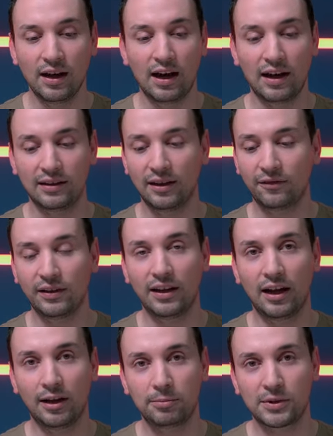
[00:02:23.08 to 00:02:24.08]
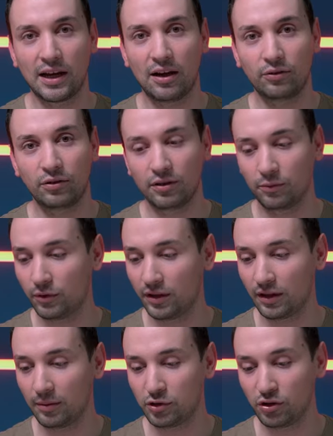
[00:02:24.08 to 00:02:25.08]
Uh, definitely helps out when
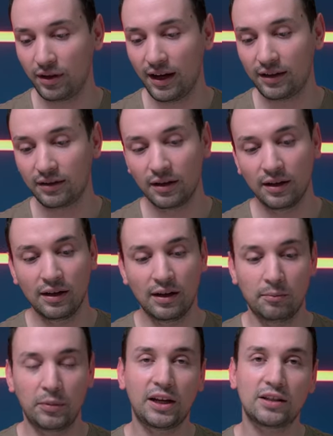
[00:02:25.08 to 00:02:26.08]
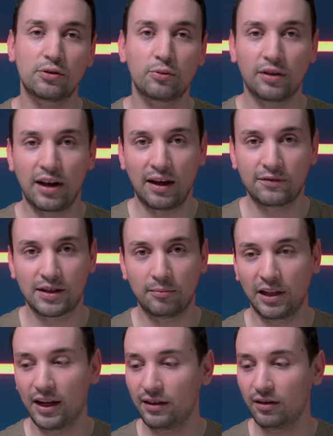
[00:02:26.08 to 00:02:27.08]
it comes to that because you want to have
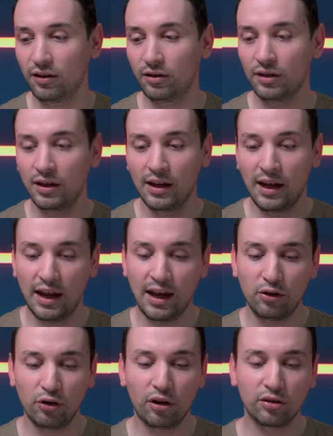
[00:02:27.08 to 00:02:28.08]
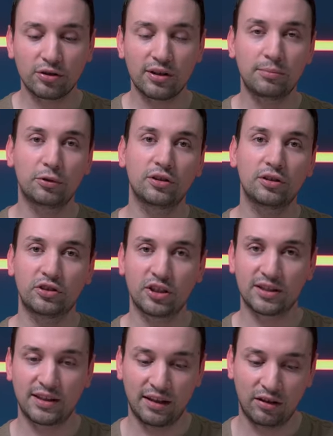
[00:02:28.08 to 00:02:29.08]
some light there and you're also able to
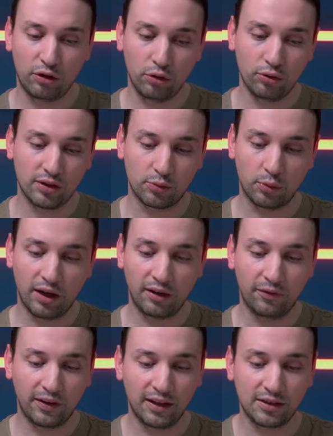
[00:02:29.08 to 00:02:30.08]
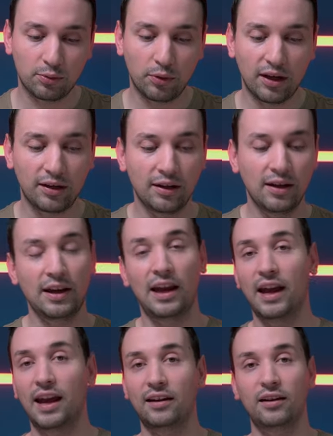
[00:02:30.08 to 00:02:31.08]
adjust the hue as well with this one
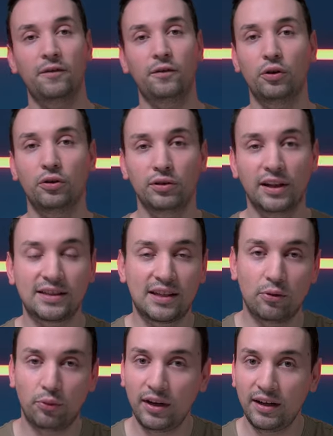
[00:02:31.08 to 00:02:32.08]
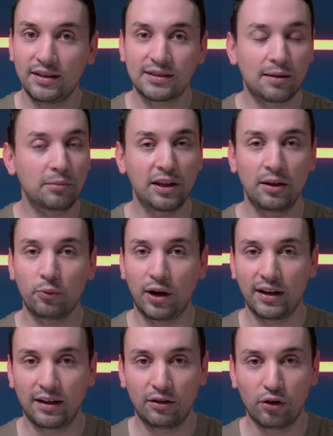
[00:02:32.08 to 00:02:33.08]
and if you're let's say reading something
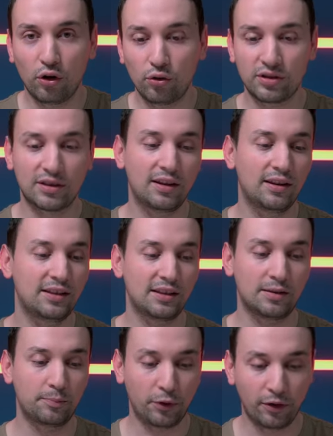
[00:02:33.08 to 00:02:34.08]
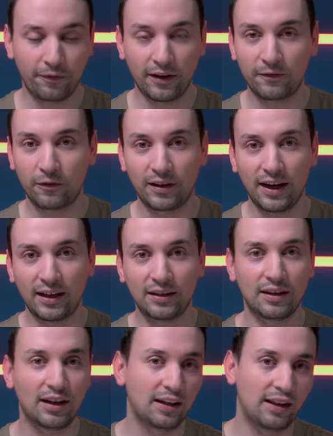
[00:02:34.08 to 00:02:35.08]
writing notes this is perfect for
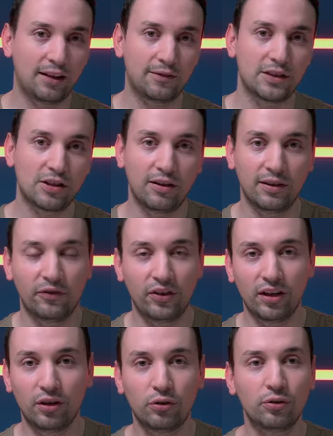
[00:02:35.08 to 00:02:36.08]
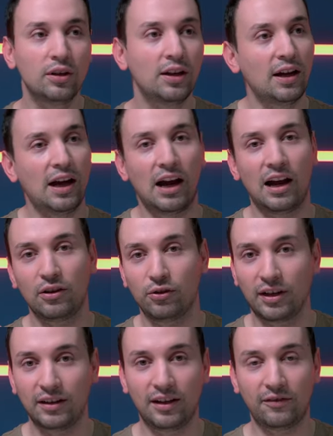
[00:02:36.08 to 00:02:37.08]
that uh, like we saw in the video uh, you
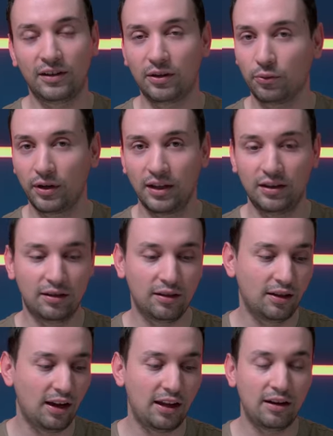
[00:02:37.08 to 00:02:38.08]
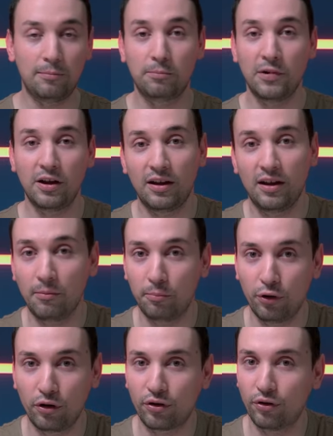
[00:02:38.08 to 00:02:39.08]
can definitely read any a
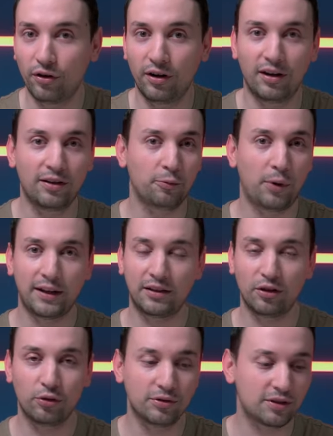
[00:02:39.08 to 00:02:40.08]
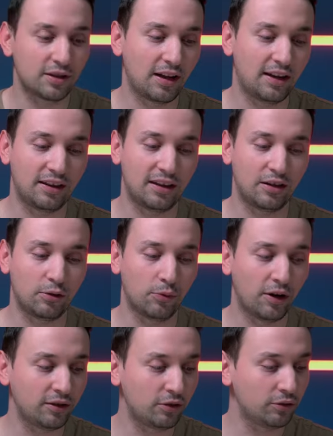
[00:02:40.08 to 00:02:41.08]
book or write notes anything you
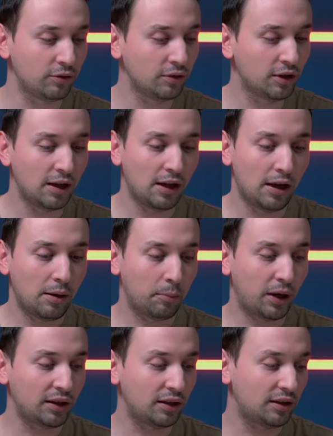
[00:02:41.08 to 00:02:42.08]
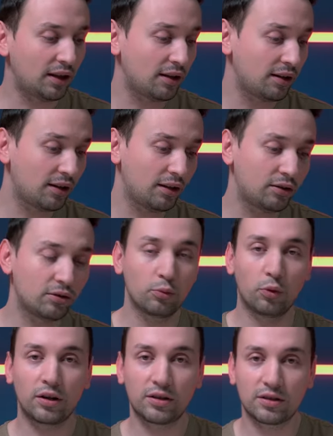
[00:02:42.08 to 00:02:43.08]
want to but it uh, it
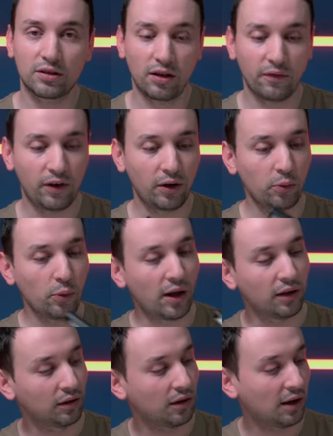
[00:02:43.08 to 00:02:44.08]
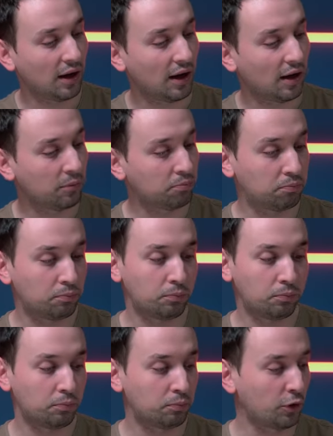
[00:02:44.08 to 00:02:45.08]
works uh, very well uh,
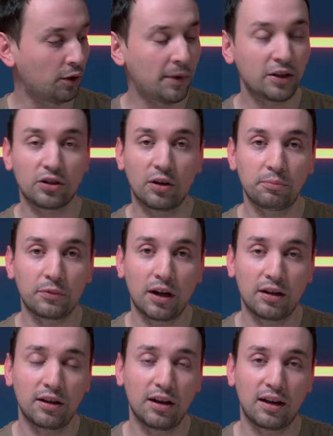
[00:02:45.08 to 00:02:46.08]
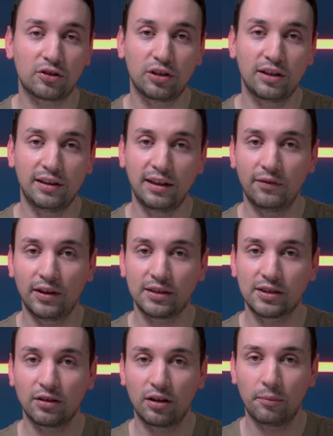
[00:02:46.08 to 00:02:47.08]
pretty much I'm gonna actually leave
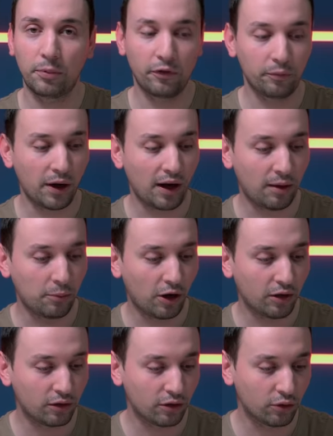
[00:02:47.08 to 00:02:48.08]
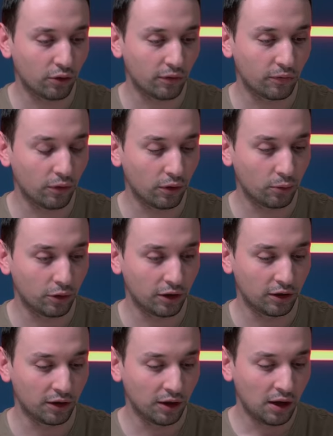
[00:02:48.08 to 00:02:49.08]
this on top of my monitor going forward